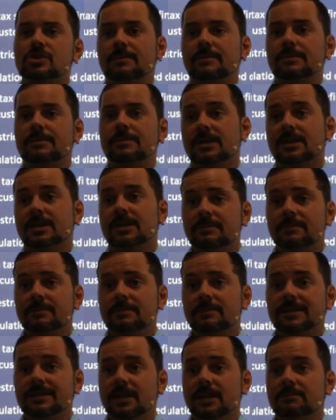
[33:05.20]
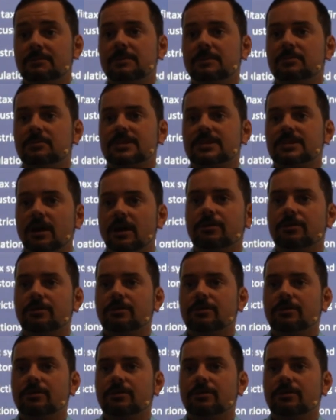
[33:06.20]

says to maintain people's health.